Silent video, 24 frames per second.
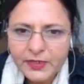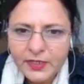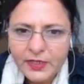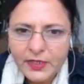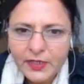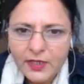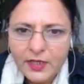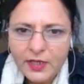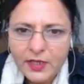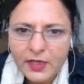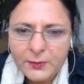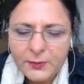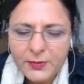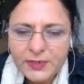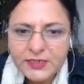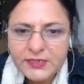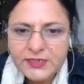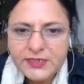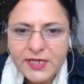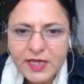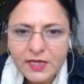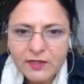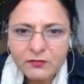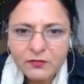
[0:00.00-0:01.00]

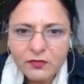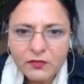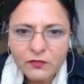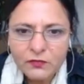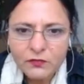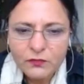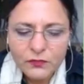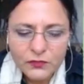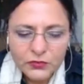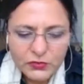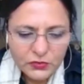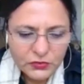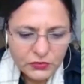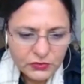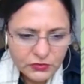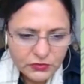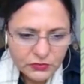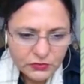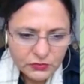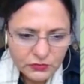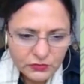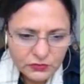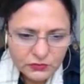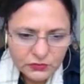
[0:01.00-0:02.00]
PDF for you
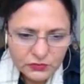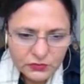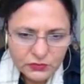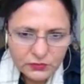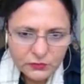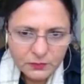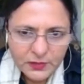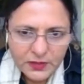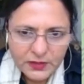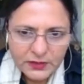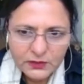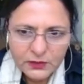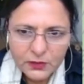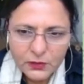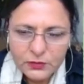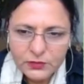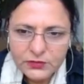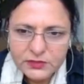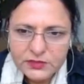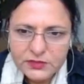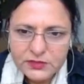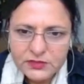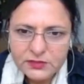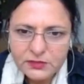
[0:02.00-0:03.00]
to make
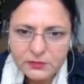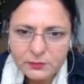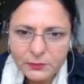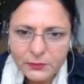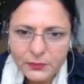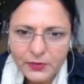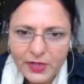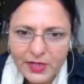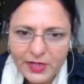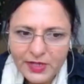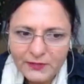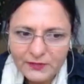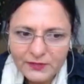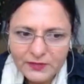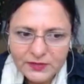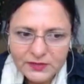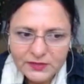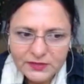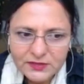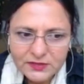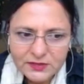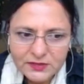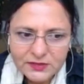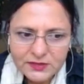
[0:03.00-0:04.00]
notes, but I haven't
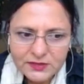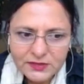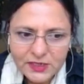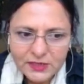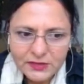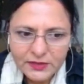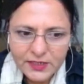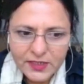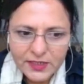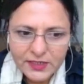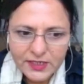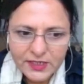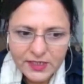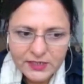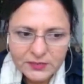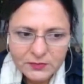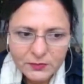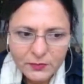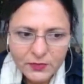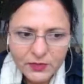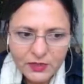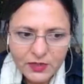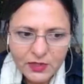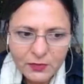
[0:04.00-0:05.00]
done that yet.
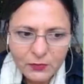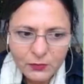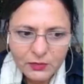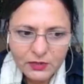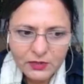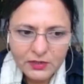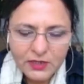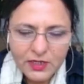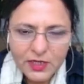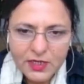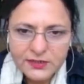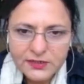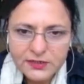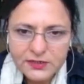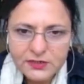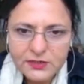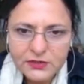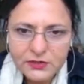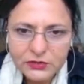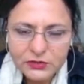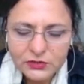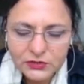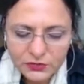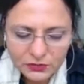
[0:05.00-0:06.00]
But I will ask you
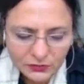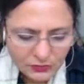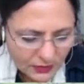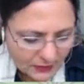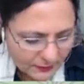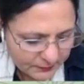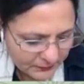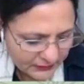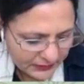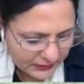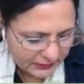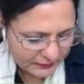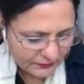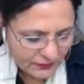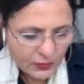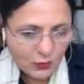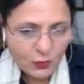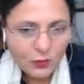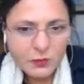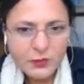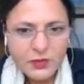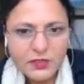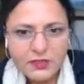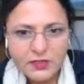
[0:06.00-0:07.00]
to leave a
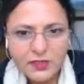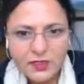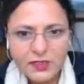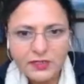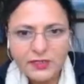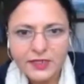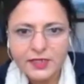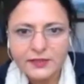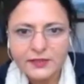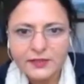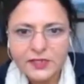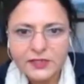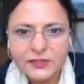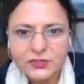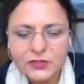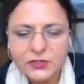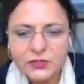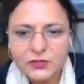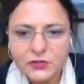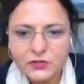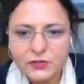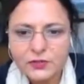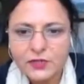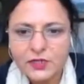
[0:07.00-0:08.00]
comment, and I'll get that to
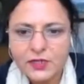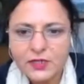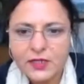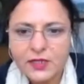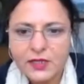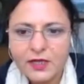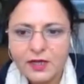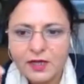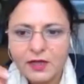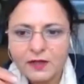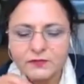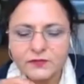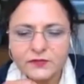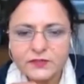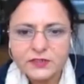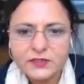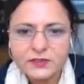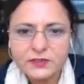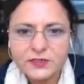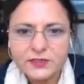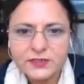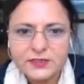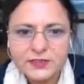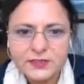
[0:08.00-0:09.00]
you after
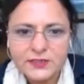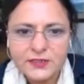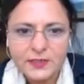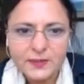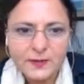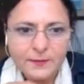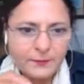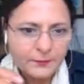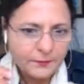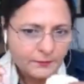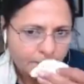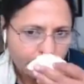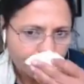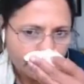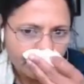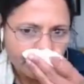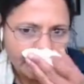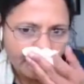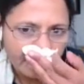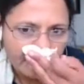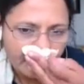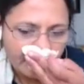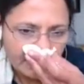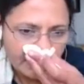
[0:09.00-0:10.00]
this
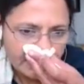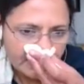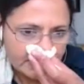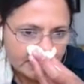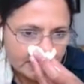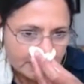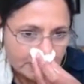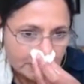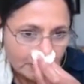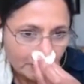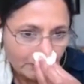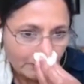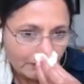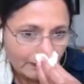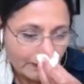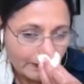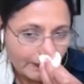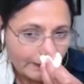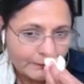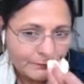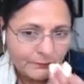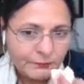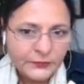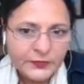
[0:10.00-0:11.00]
this is over.
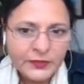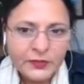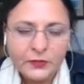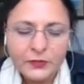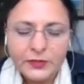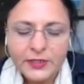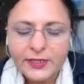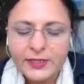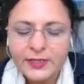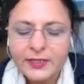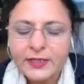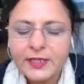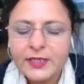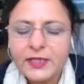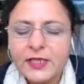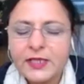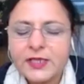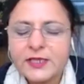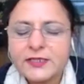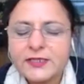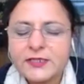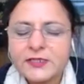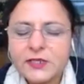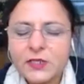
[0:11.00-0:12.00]
Okay,
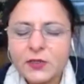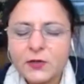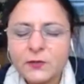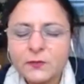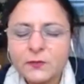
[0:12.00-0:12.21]
so